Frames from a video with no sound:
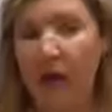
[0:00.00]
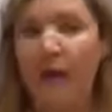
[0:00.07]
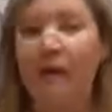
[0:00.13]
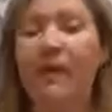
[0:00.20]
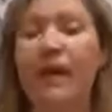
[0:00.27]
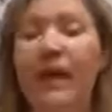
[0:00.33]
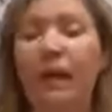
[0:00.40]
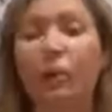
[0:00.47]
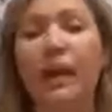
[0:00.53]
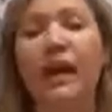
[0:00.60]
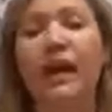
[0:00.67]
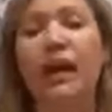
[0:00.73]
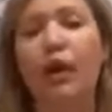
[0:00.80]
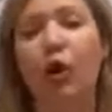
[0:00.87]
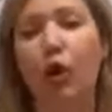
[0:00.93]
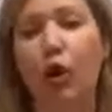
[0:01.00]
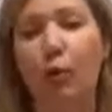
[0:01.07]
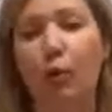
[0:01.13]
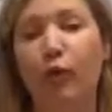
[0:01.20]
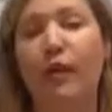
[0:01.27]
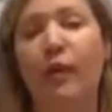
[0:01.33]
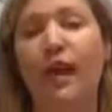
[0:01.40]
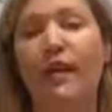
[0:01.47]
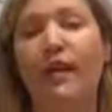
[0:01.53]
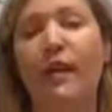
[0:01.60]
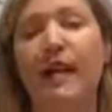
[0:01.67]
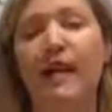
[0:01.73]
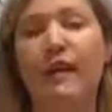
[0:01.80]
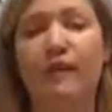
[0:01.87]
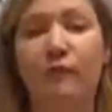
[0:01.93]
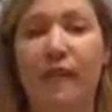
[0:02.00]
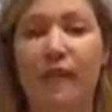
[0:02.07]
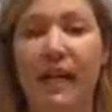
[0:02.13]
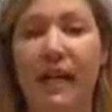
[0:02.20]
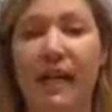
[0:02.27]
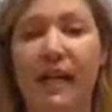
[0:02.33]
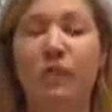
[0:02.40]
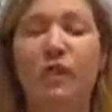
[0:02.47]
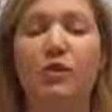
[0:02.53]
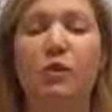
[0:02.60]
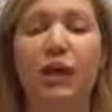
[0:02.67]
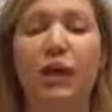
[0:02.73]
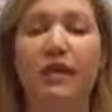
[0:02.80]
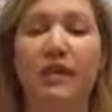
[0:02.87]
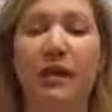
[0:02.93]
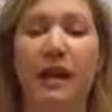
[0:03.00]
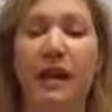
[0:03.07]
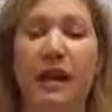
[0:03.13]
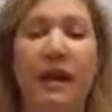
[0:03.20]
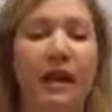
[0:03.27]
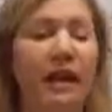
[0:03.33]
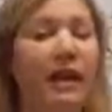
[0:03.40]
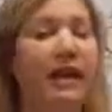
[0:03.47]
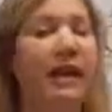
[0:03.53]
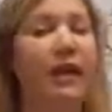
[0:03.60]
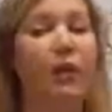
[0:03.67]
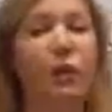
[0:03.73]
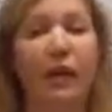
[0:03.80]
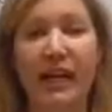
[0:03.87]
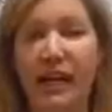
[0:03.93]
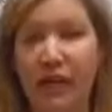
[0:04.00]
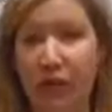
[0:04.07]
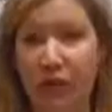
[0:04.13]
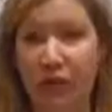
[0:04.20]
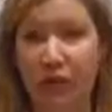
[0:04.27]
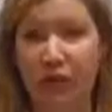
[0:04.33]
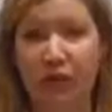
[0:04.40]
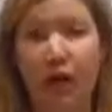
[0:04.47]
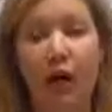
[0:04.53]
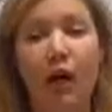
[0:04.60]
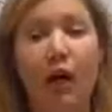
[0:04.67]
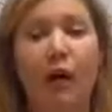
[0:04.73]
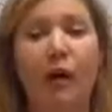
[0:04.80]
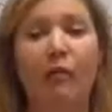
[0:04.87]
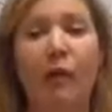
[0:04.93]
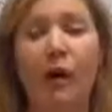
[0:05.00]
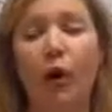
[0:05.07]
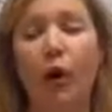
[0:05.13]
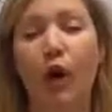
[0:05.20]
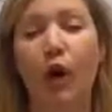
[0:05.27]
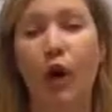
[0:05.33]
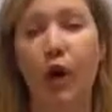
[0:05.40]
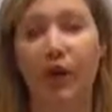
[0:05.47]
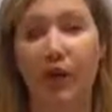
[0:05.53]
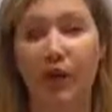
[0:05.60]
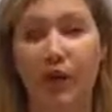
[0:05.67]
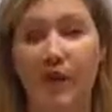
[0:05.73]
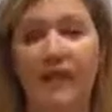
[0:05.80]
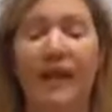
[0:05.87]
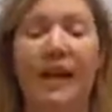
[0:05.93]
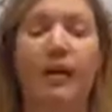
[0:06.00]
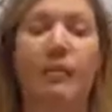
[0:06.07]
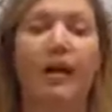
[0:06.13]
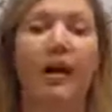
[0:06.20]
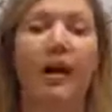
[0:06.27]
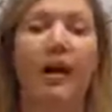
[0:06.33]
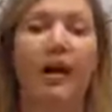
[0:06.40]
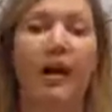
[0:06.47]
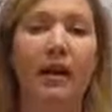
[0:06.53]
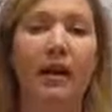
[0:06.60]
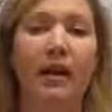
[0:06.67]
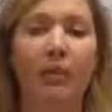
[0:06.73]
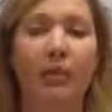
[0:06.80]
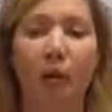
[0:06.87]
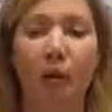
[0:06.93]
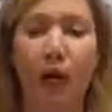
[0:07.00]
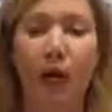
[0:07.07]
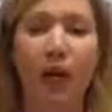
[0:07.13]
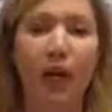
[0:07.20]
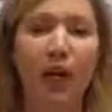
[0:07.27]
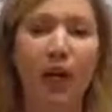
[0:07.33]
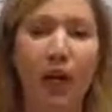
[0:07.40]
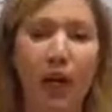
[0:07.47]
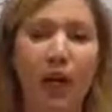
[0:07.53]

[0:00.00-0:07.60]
then we can incorporate the next routine, which works on, can we get you stronger? Can we work on your stamina? Can we work on your